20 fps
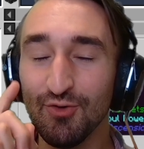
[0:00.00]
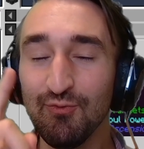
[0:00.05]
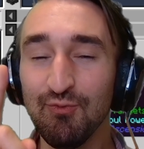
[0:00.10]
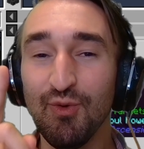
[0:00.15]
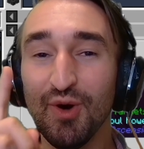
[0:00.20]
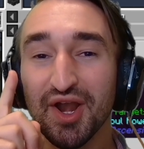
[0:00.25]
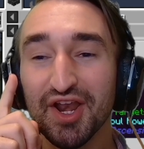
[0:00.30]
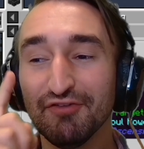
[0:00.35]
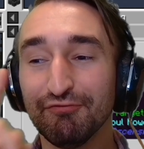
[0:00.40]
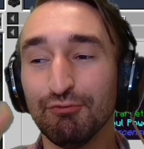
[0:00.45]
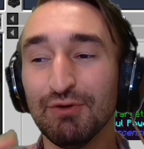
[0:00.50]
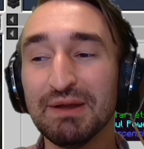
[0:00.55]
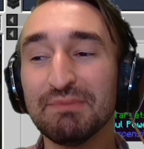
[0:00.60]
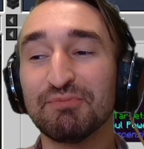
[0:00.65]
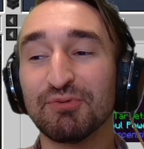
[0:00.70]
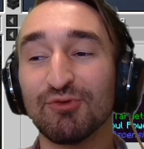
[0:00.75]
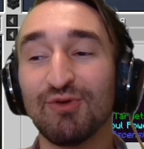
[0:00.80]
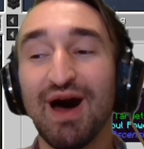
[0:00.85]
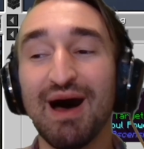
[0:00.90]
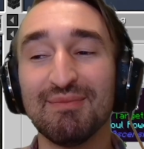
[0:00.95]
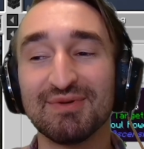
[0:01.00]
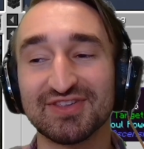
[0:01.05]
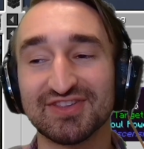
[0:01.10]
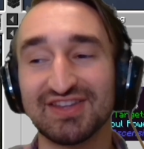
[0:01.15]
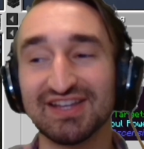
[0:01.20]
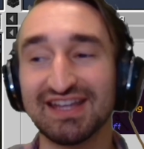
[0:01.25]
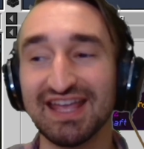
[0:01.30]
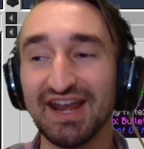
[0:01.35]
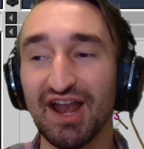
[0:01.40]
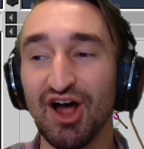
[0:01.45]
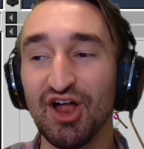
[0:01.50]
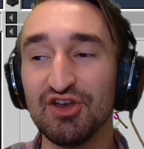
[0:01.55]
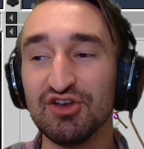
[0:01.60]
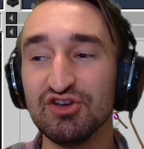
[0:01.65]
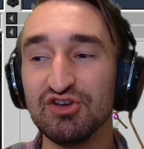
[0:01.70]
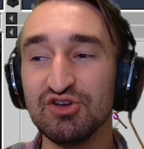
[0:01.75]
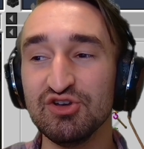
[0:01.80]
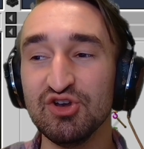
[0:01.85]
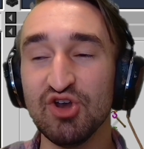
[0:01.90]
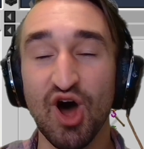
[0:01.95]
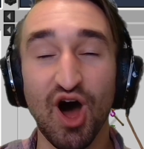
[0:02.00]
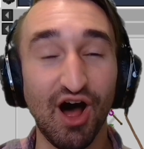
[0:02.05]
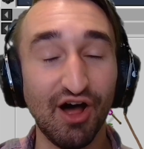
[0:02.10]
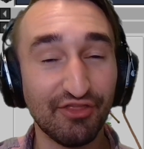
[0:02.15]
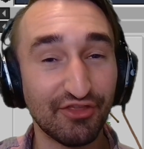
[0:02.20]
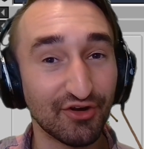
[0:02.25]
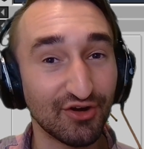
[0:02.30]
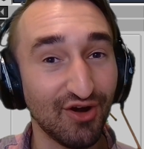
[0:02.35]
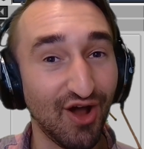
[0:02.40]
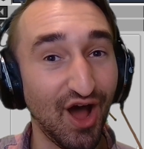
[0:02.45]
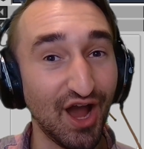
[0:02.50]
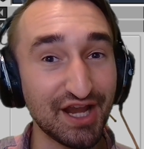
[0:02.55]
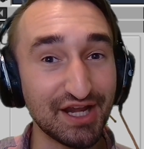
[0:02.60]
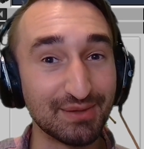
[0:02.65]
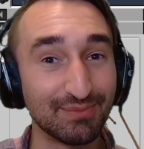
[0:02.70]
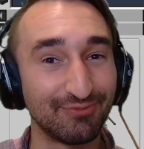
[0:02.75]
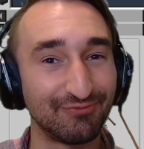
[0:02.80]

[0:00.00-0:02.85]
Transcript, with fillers: what if we promise to get another item